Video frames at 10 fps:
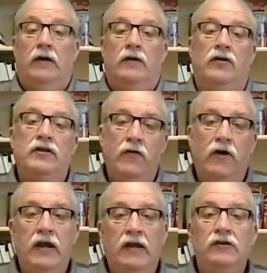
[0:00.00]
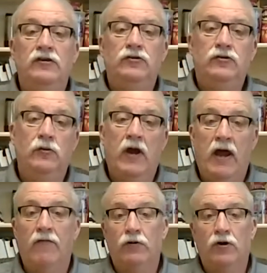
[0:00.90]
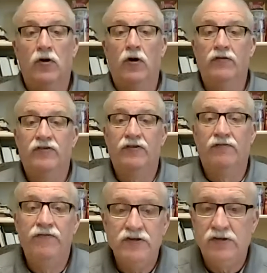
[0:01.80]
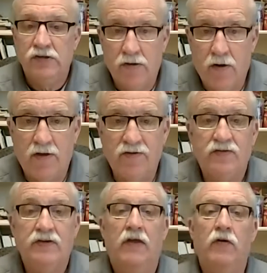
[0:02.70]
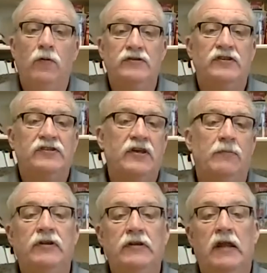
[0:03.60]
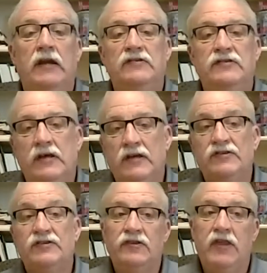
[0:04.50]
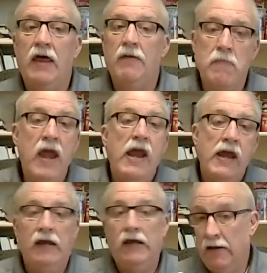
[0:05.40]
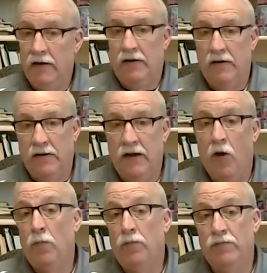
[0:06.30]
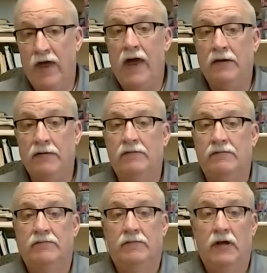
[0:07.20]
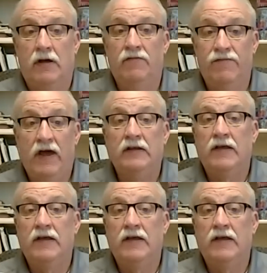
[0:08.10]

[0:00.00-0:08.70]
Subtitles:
On the other hand, you do have what are called sufficient causes. In other words, it's something that exists that may help that effect